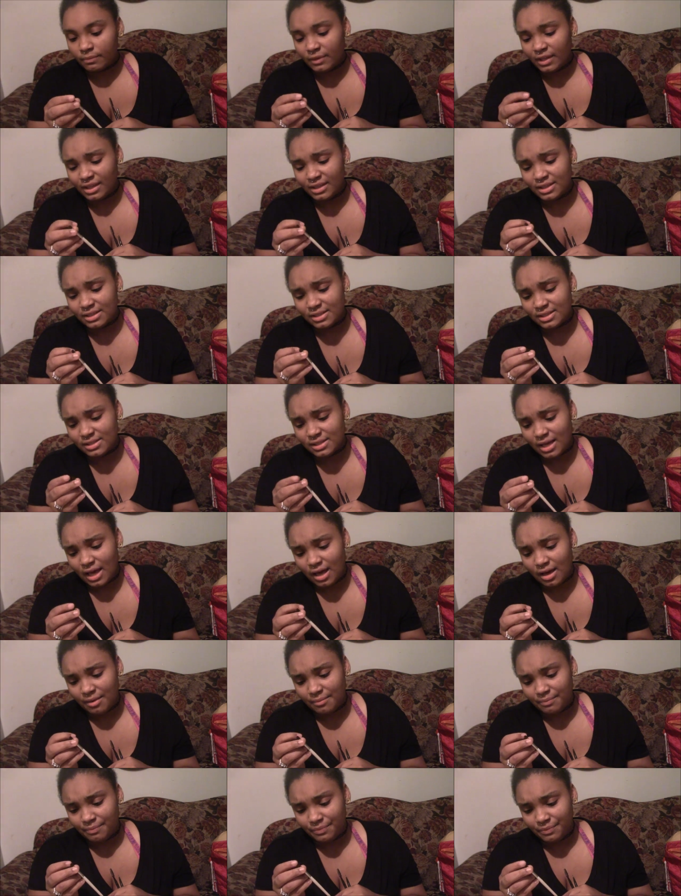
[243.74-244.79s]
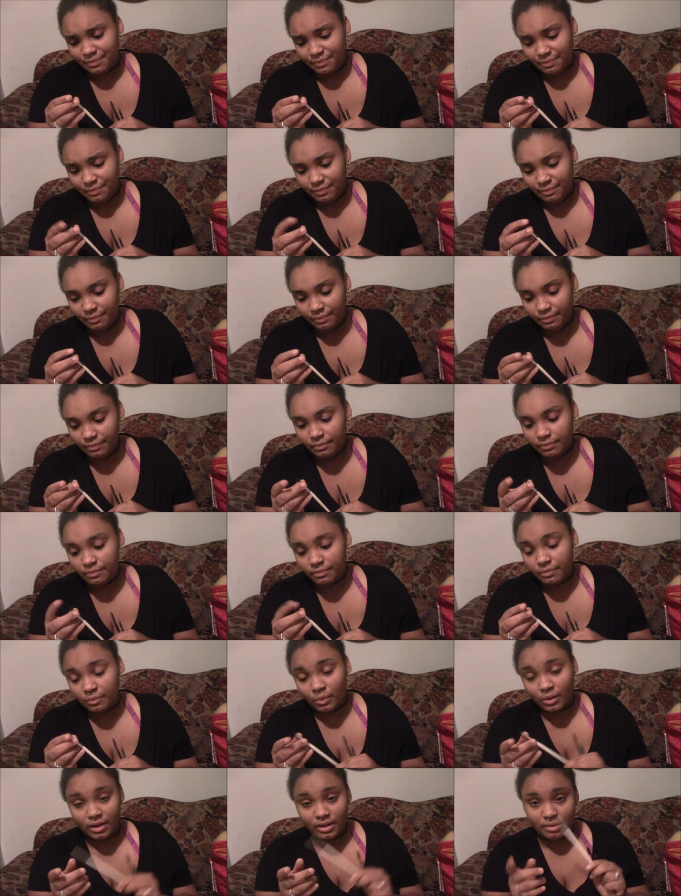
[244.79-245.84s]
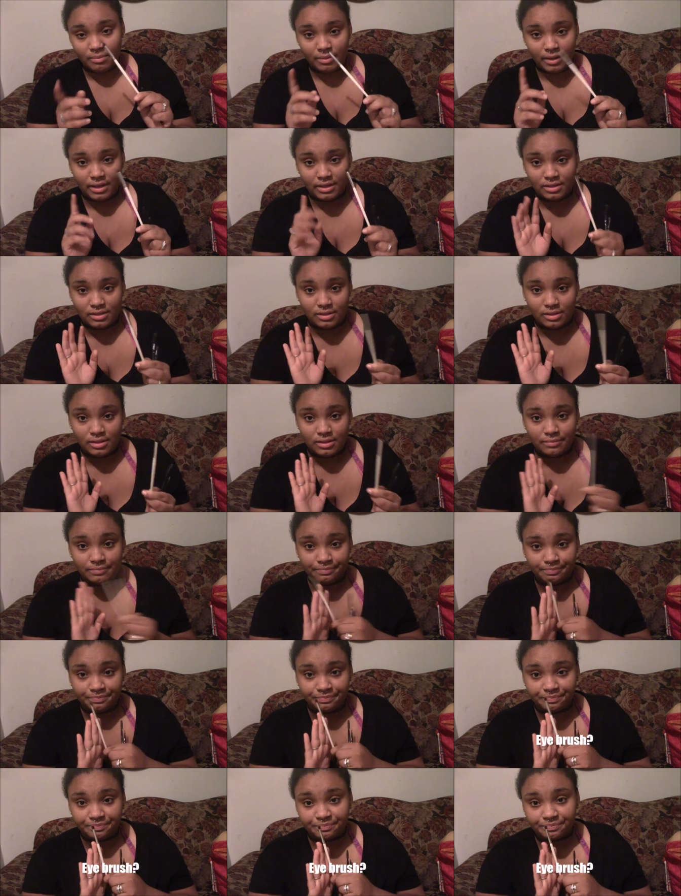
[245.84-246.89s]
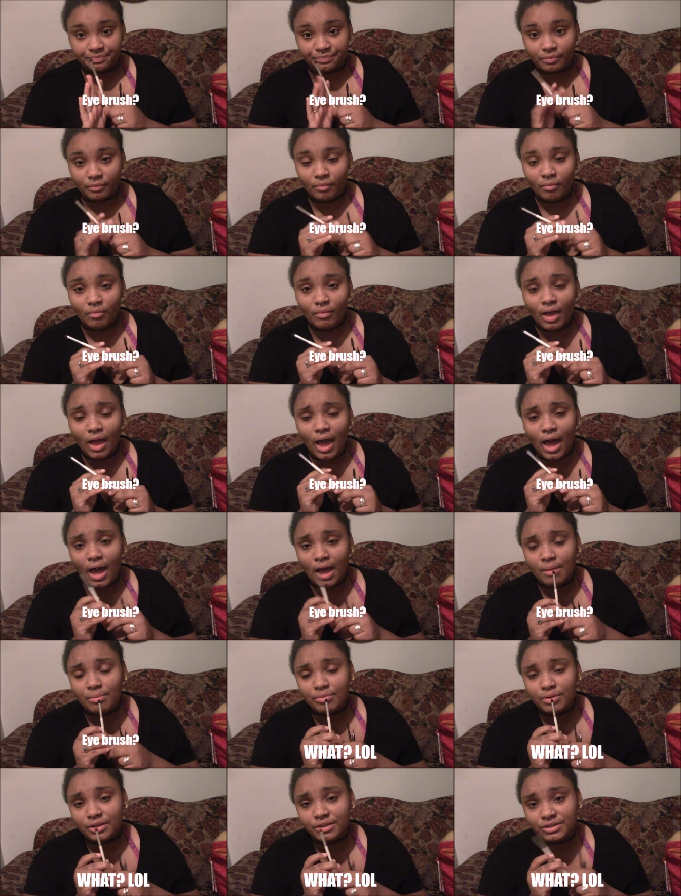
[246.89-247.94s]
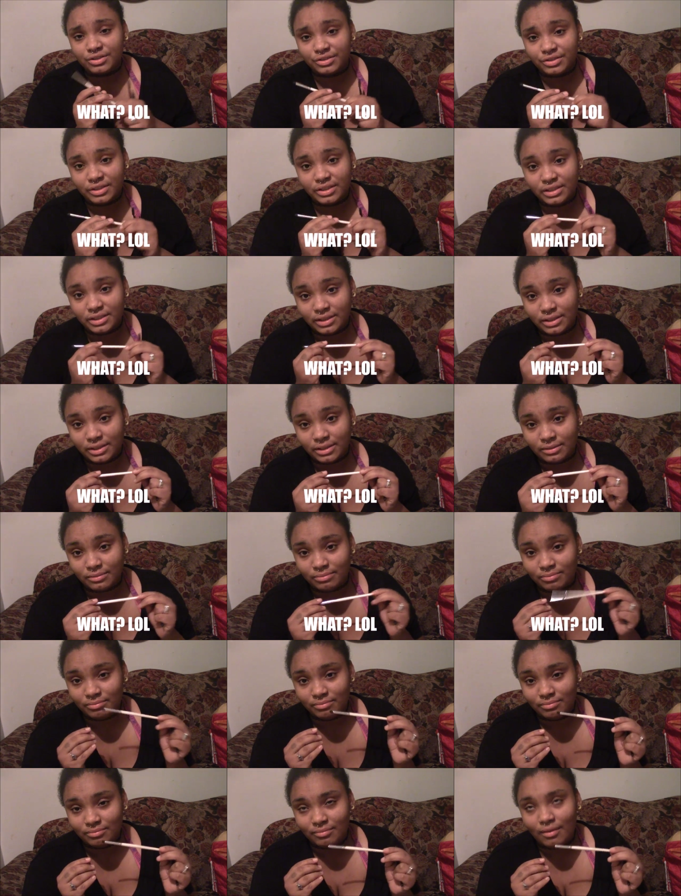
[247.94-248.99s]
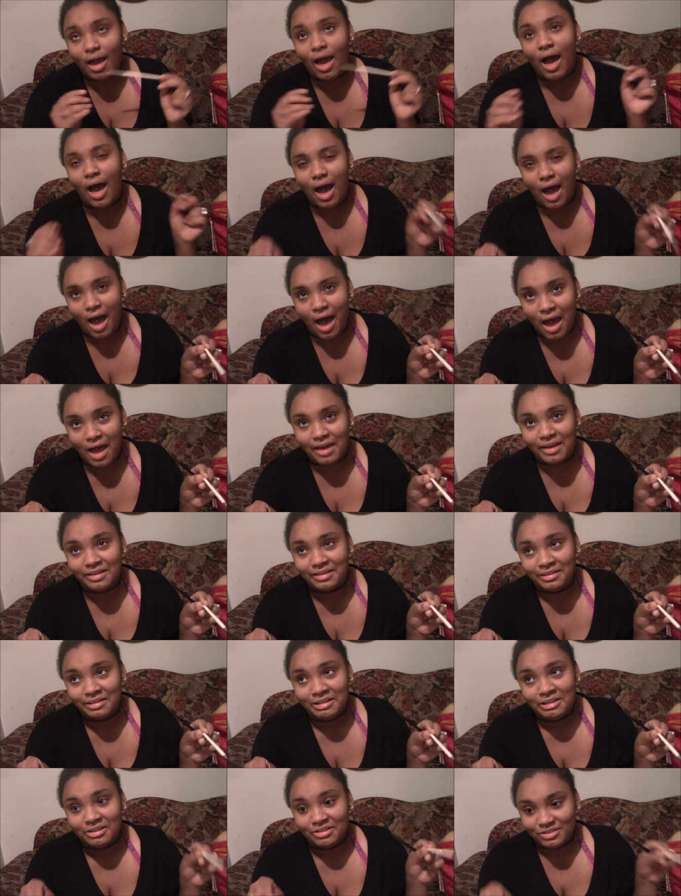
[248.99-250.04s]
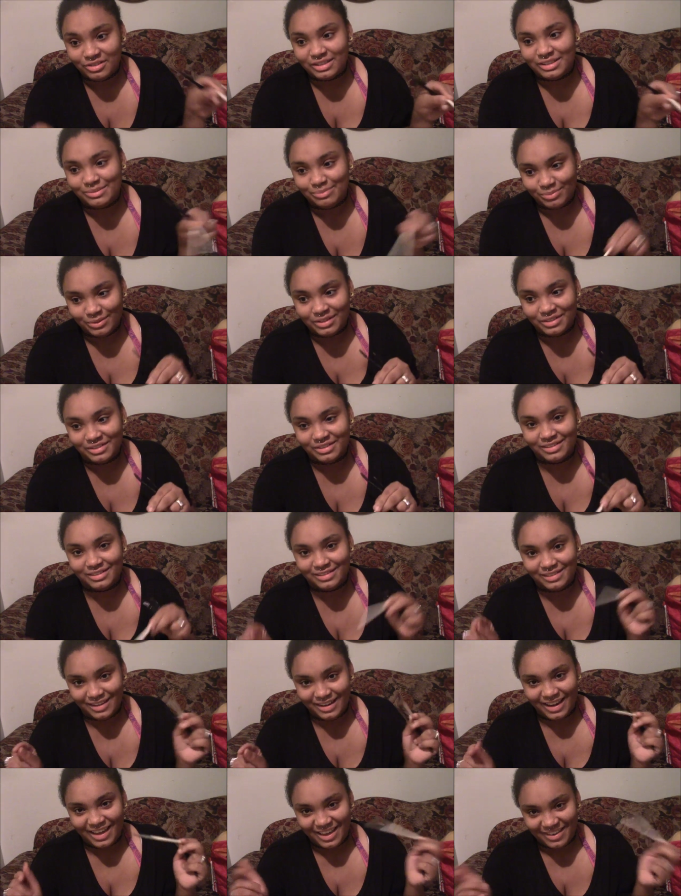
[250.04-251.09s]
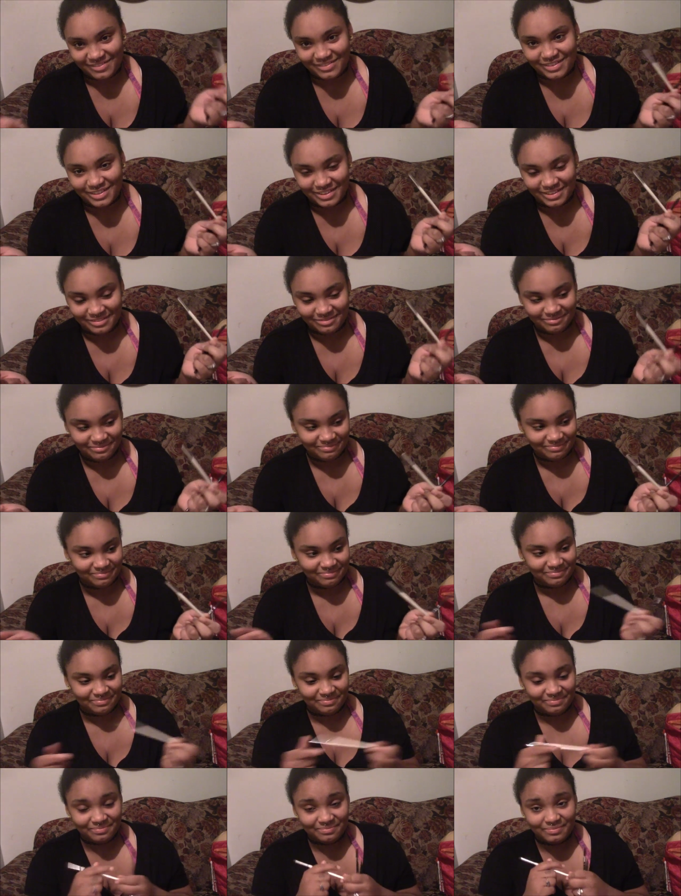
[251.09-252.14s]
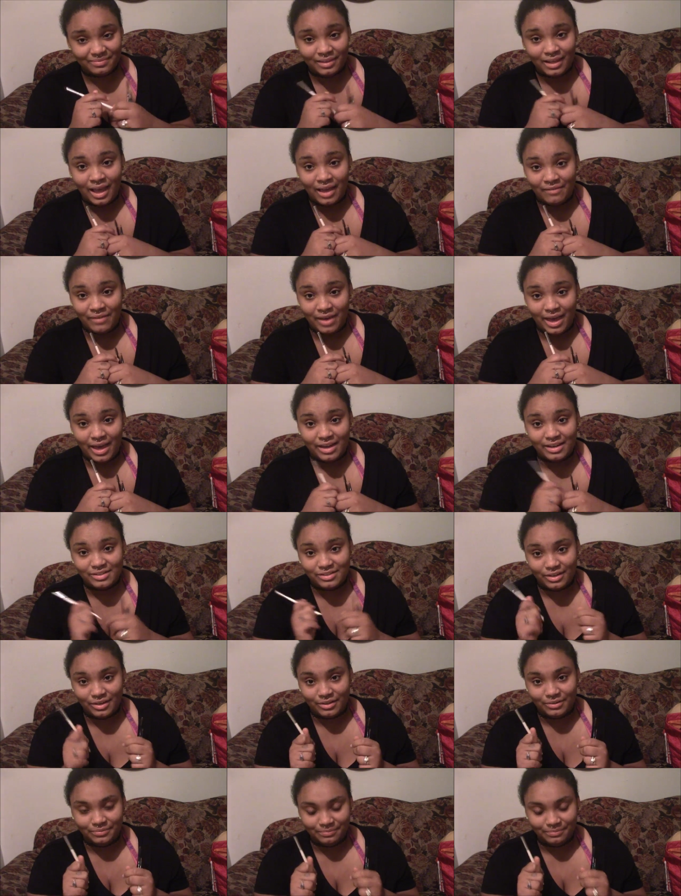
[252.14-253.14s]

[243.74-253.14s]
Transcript: this is um one of the best eye brush creases, eye crease brushes that I ever have had. So,